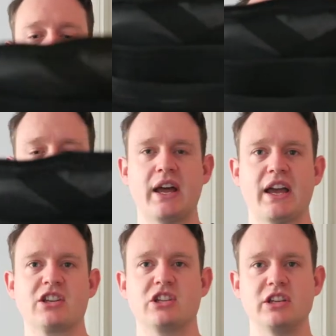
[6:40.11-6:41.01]
you can
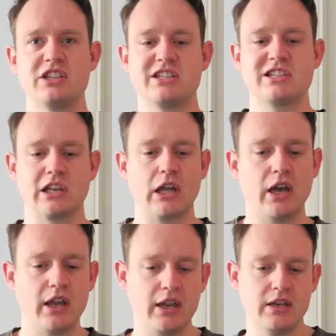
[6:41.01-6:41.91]
actually
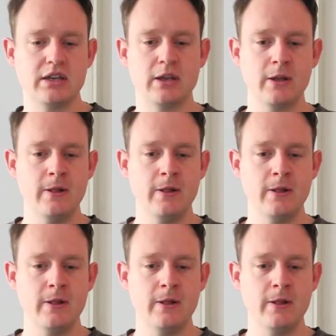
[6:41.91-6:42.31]
slide